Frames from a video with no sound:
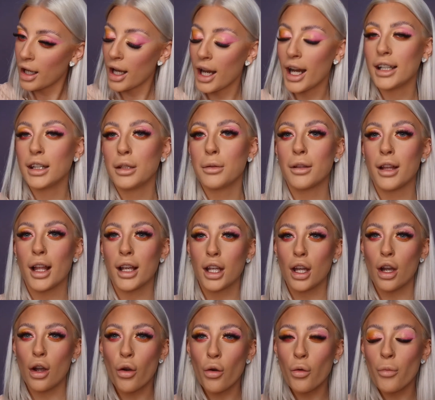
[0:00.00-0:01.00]
And they were like,
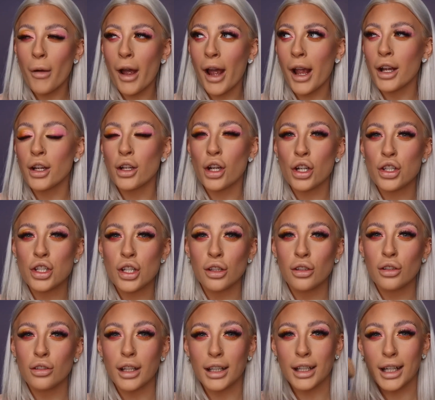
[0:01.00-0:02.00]
oh my god, you
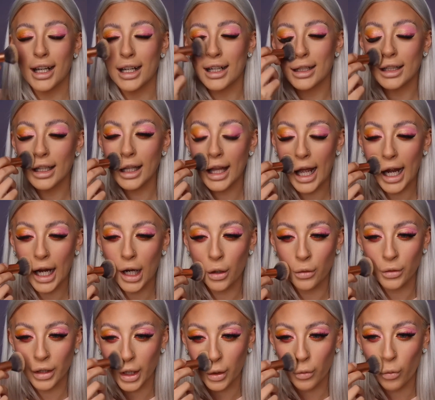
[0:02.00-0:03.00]
look like a clown.
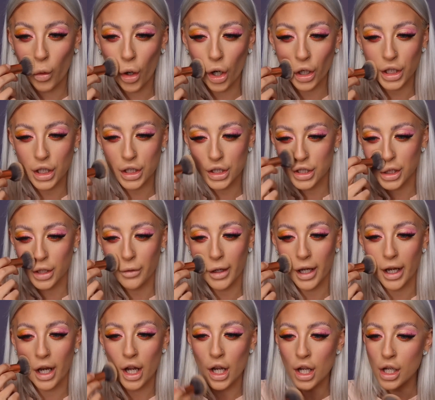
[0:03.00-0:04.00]
Like, what are you doing?